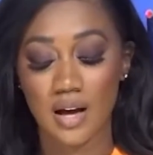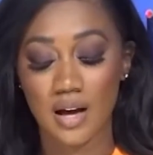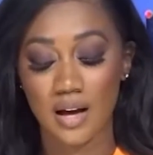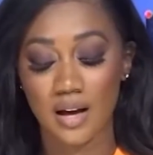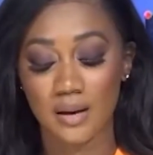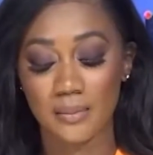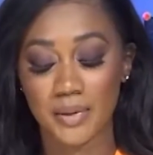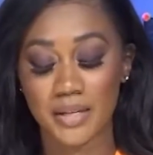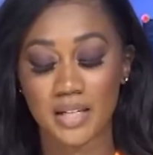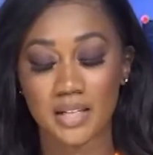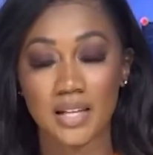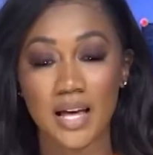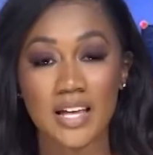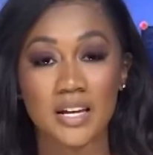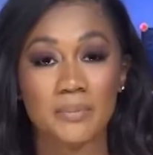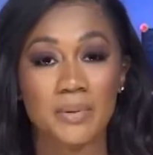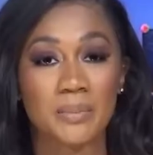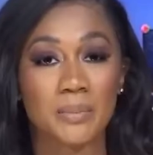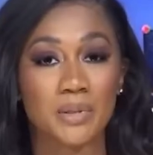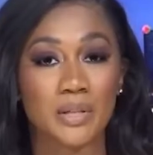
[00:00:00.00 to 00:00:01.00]
And a
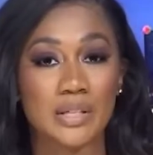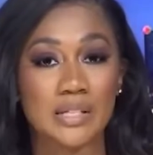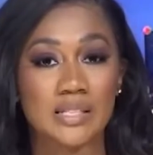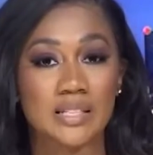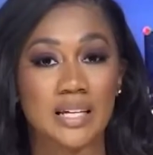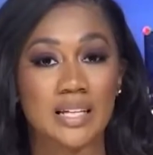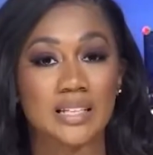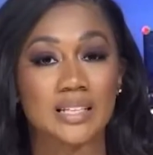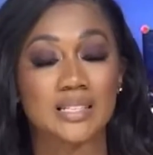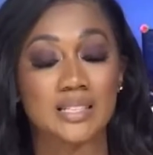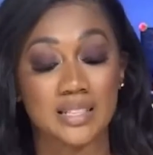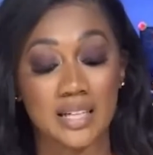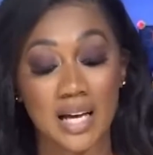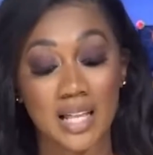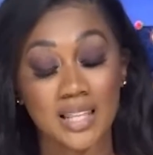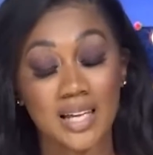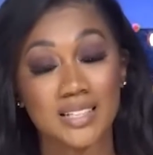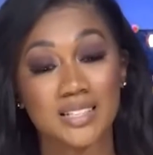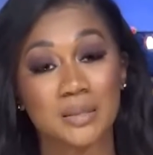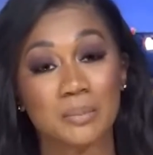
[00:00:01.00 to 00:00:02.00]
lot of people are saying, listen,
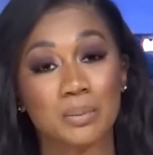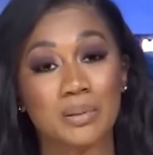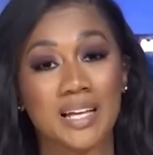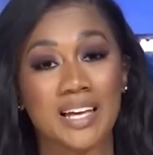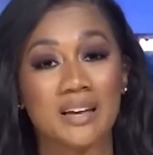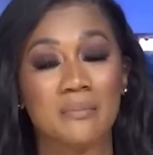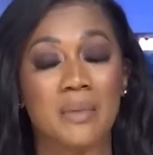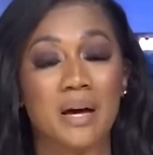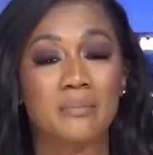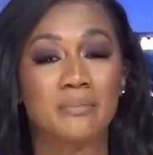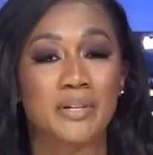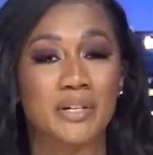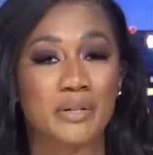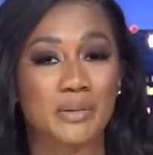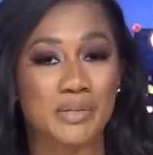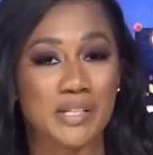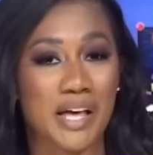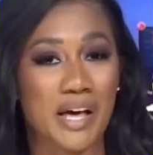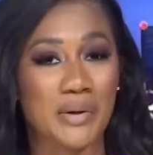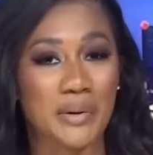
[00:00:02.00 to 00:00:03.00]
I like to plan my
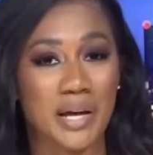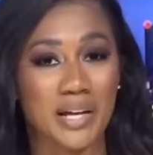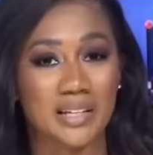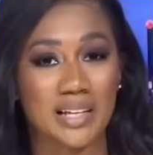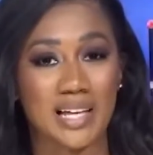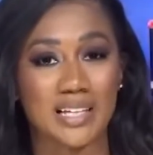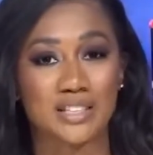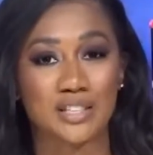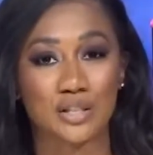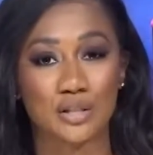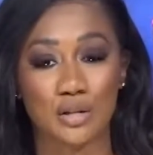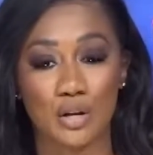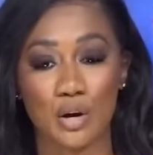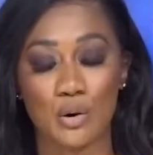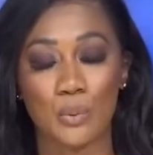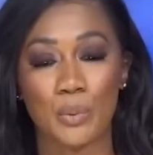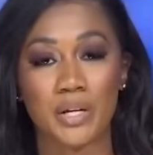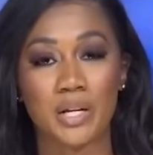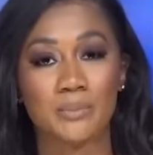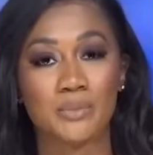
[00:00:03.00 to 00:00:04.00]
bills out. I'd like to
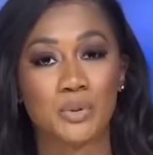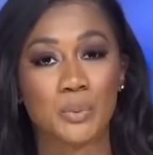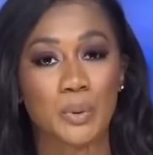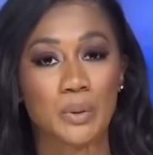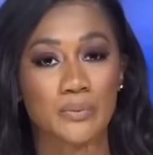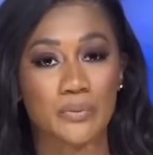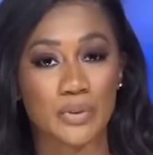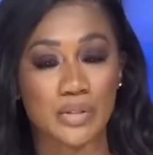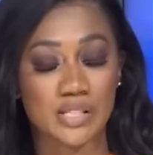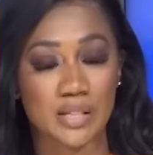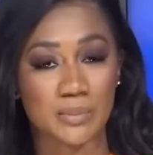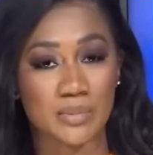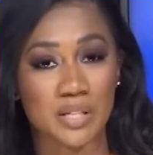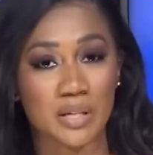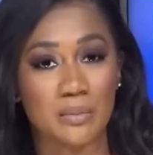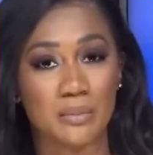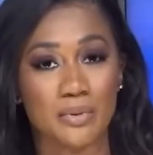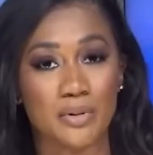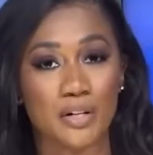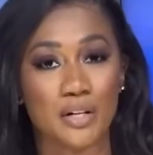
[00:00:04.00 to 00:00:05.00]
know what I'm doing for
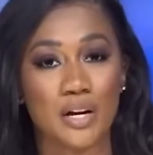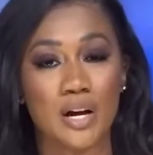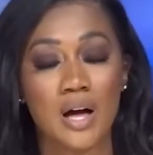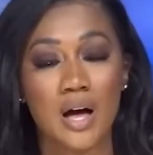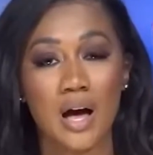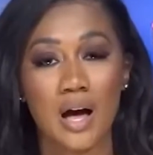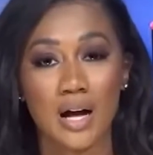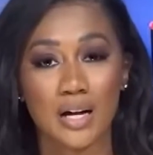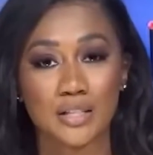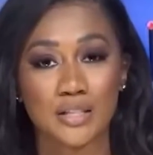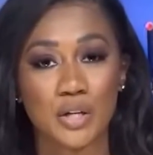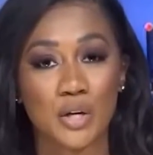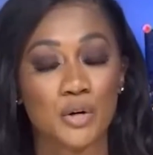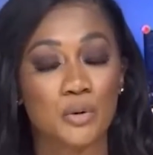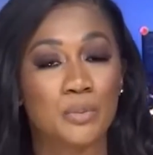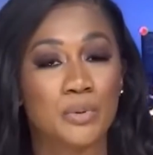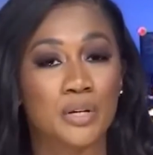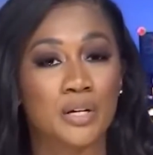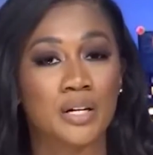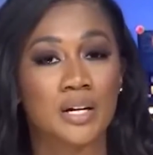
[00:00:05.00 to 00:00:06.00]
September,
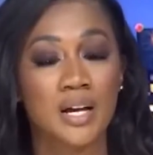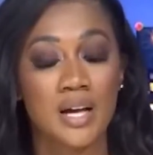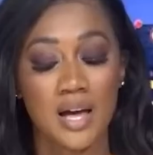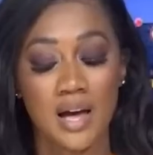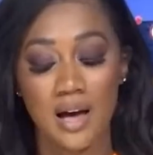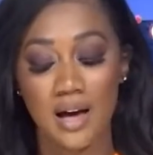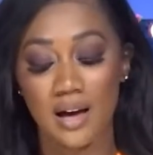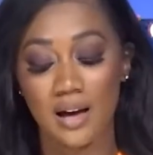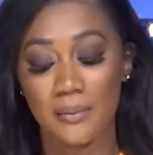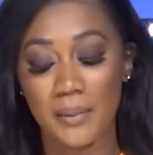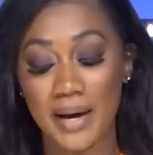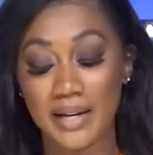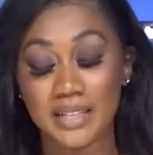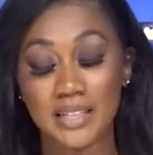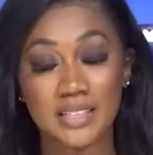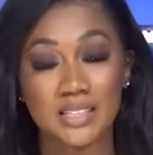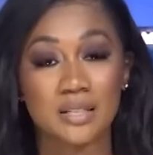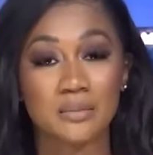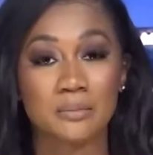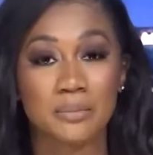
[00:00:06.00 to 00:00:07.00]
October. I
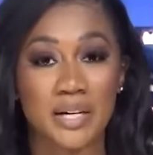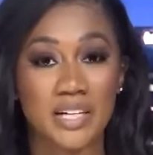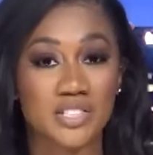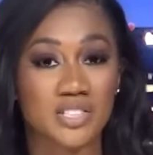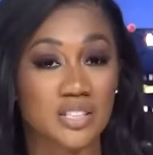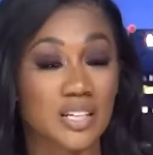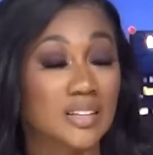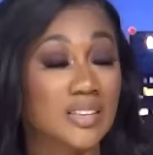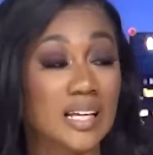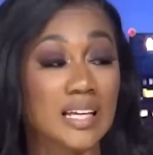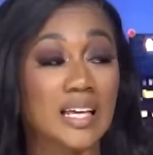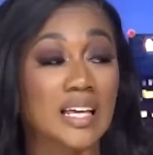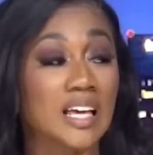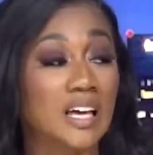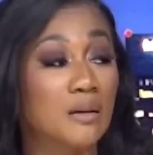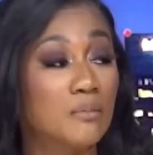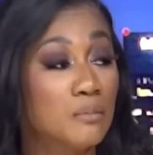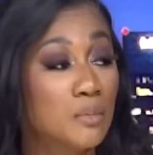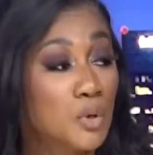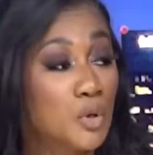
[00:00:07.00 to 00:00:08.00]
need to budget, and they
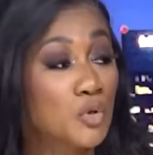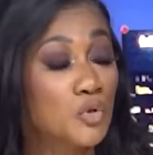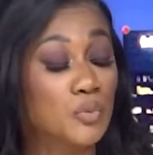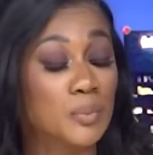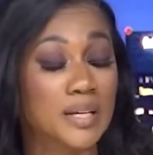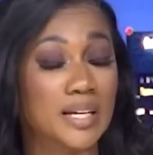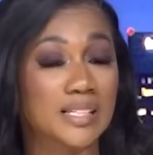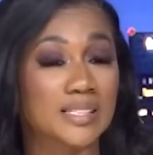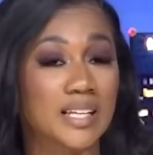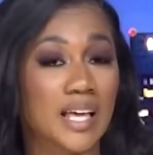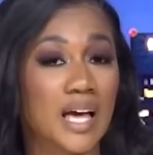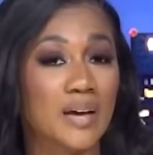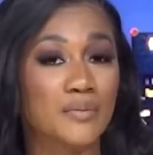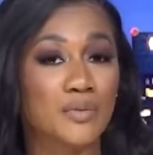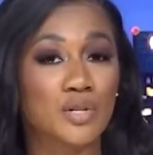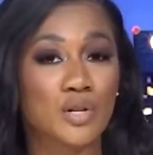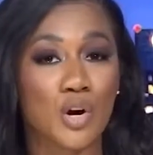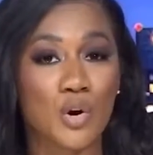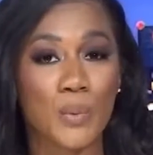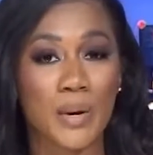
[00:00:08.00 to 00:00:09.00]
can't move because they have
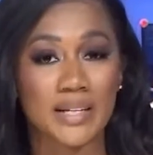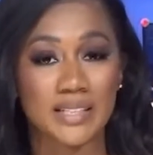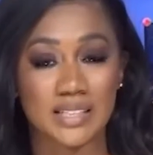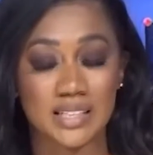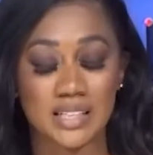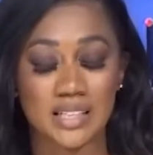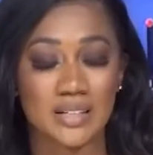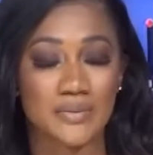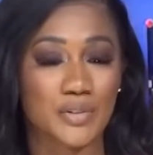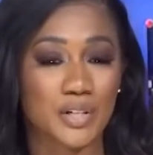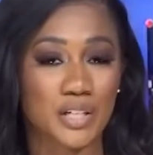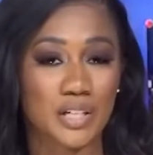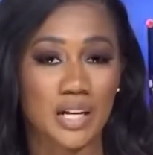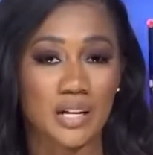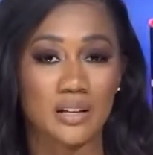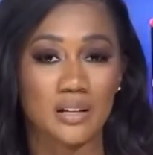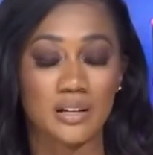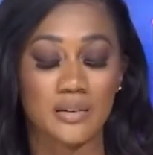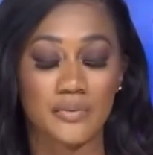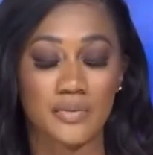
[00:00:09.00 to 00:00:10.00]
no idea
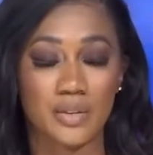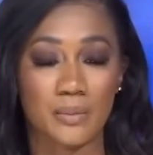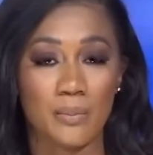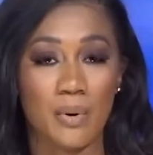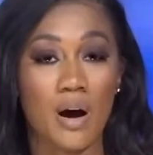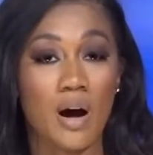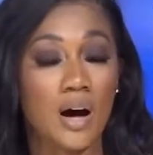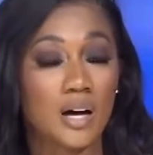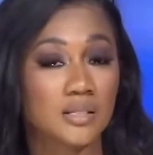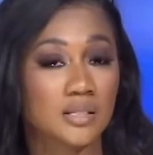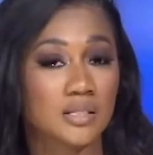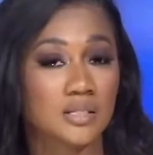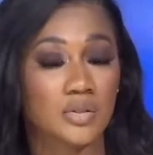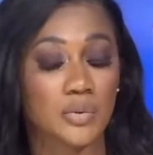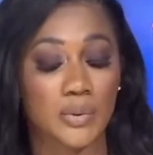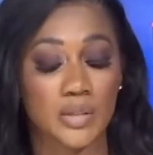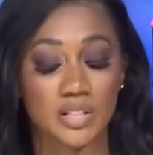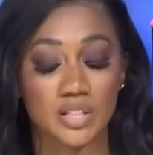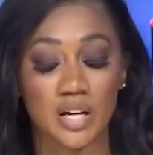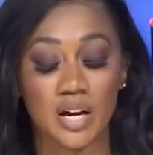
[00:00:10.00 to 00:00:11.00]
if the pause is
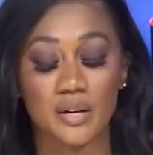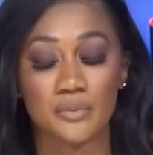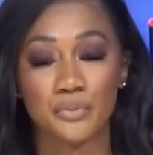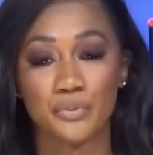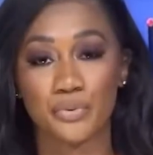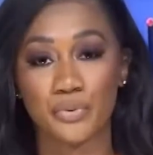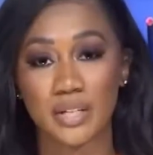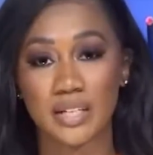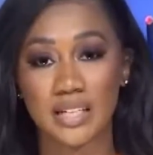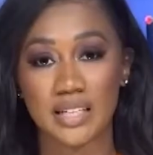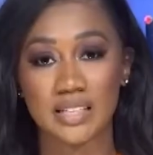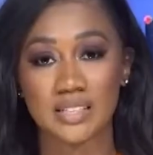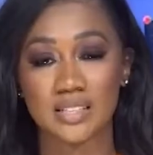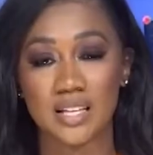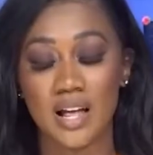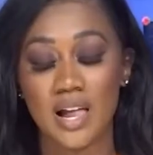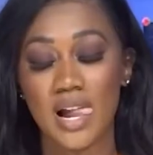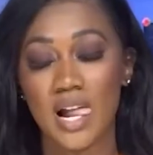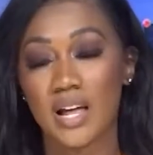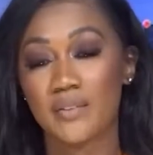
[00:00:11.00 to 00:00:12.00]
going to
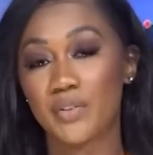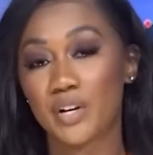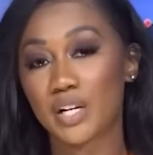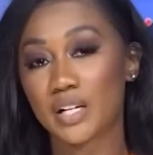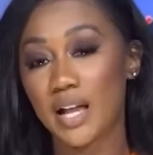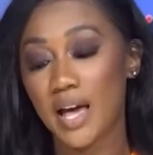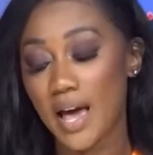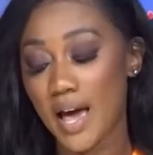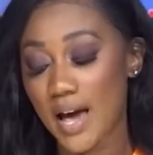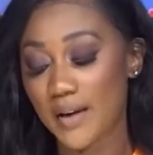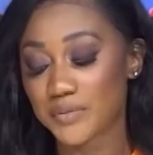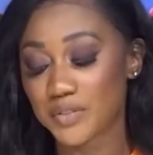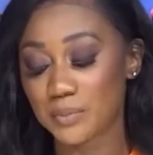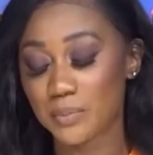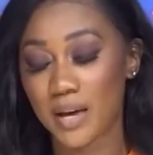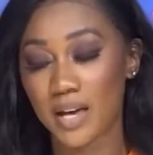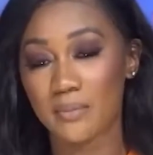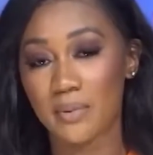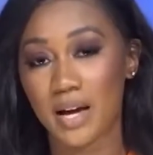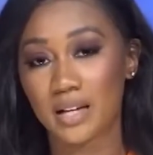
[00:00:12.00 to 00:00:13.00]
unfreeze, if they're going to have to
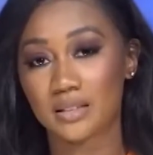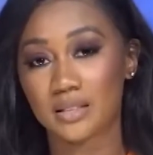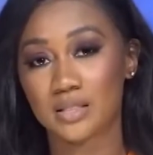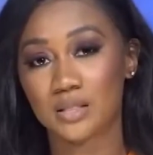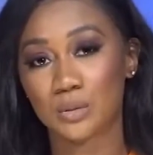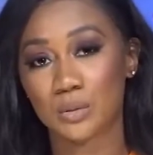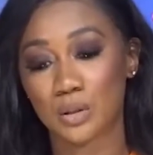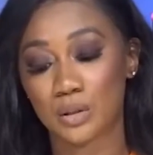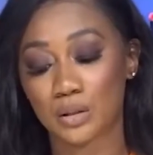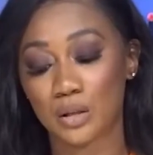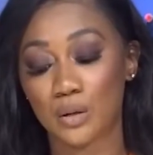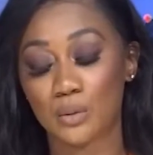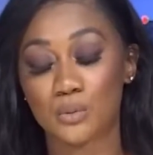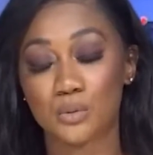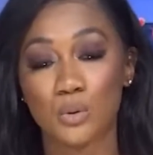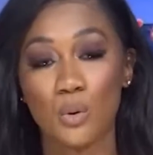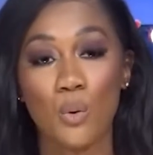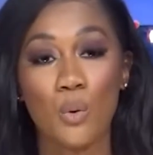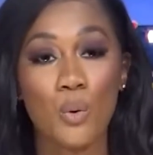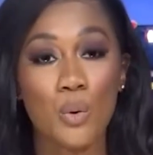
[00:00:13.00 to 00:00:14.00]
pay back these student
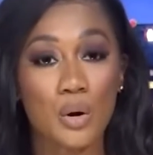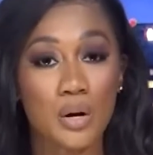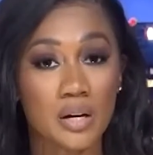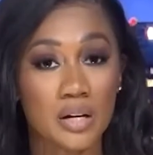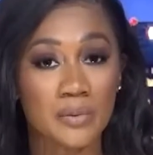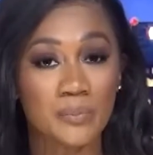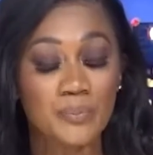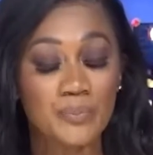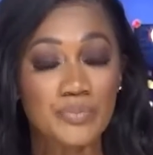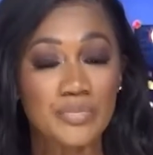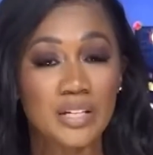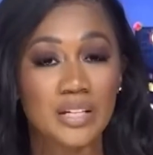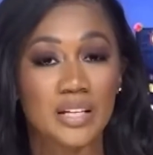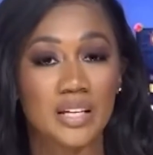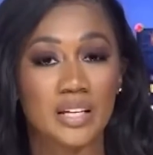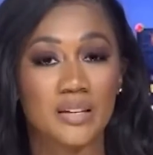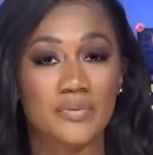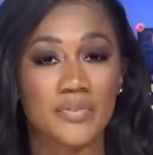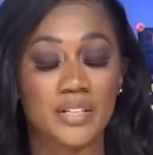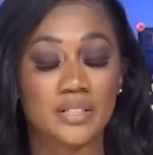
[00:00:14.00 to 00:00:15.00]
loans, or
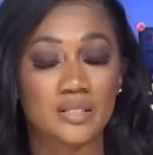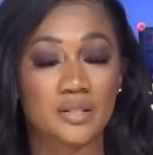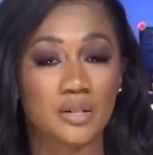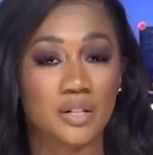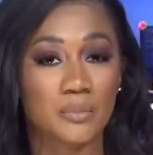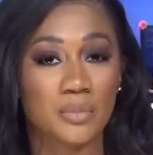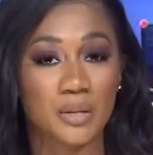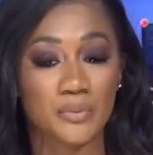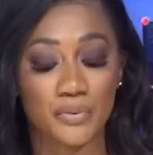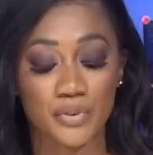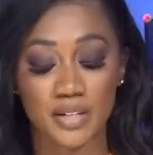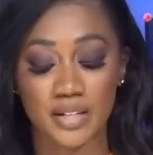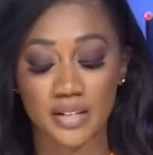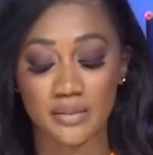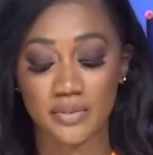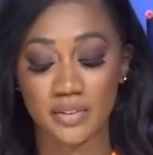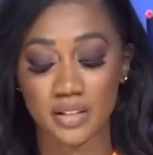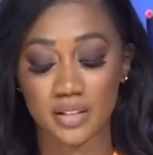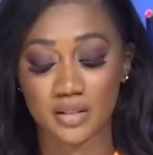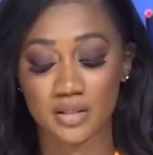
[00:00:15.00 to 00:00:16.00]
if it's going to be forgiven.